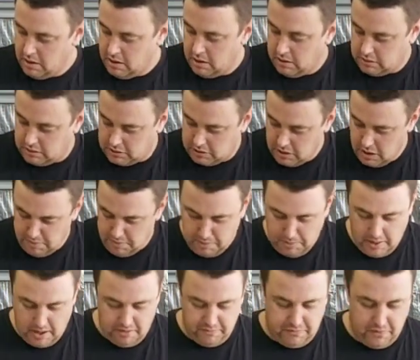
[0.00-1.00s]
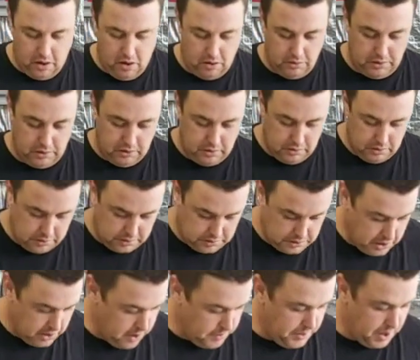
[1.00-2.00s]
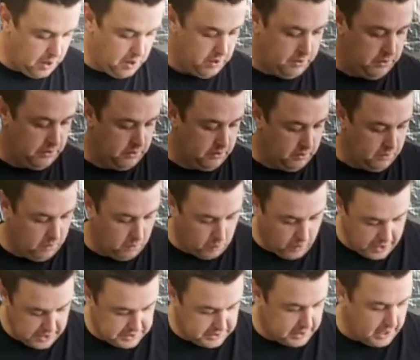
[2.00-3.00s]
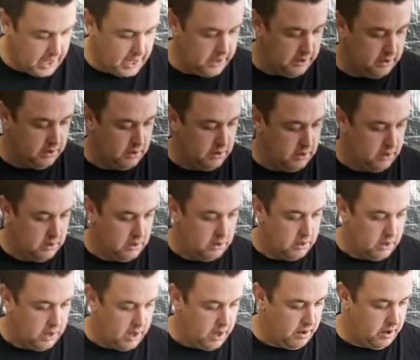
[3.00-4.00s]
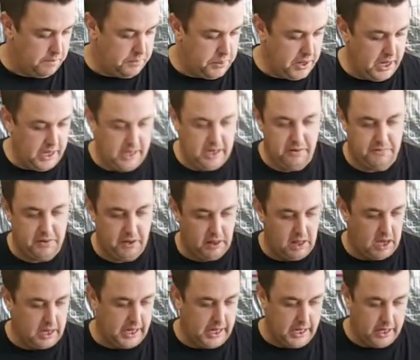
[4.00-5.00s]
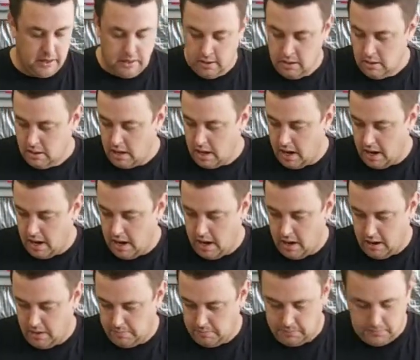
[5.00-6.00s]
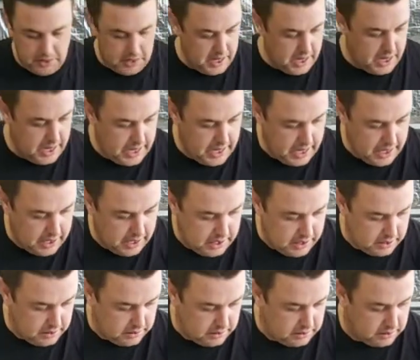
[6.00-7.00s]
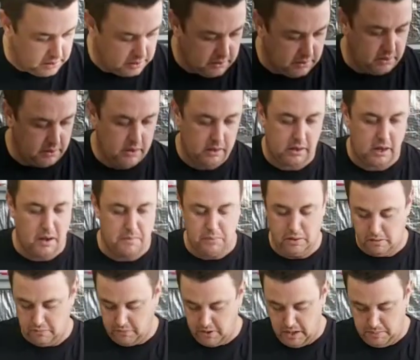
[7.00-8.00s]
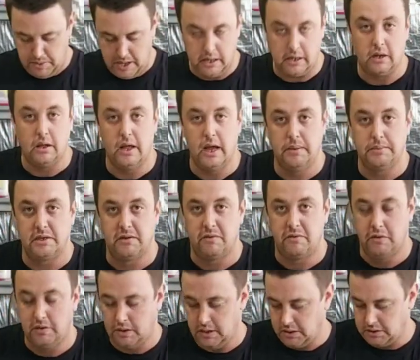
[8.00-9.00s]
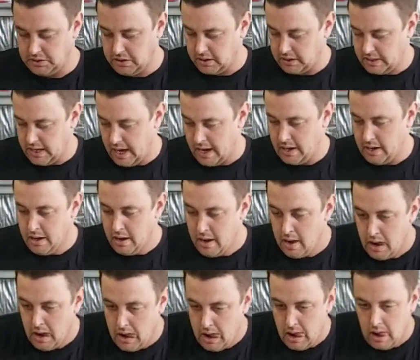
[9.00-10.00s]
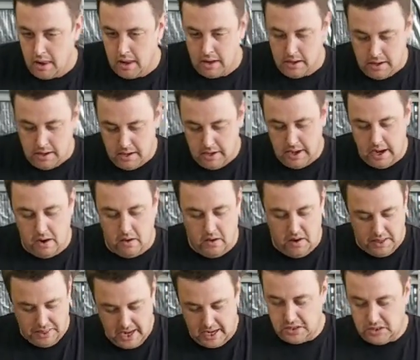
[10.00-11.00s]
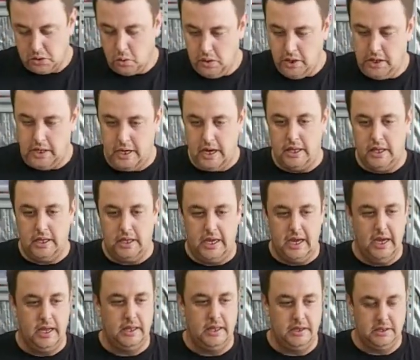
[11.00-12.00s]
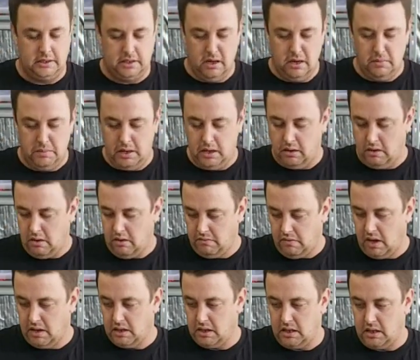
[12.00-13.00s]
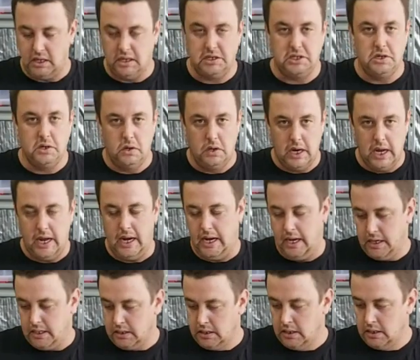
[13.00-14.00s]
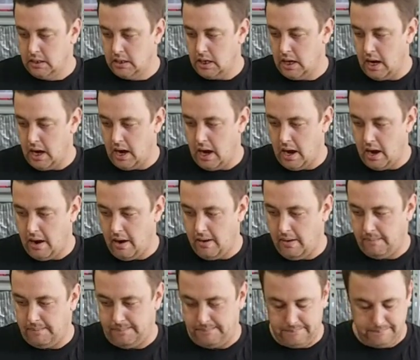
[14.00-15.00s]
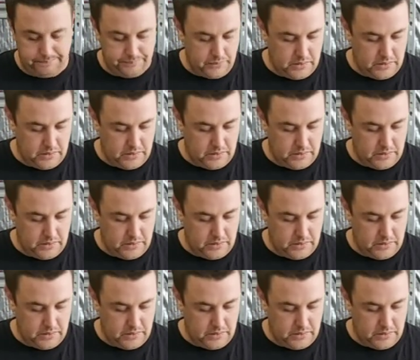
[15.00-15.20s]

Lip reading: a turbo manifold, turbo, a wastegate, a beanie if you're lucky, and a couple of V-band clamps and things like that. Now that's all you get in the kit. There's going to be a lot of other things you need, and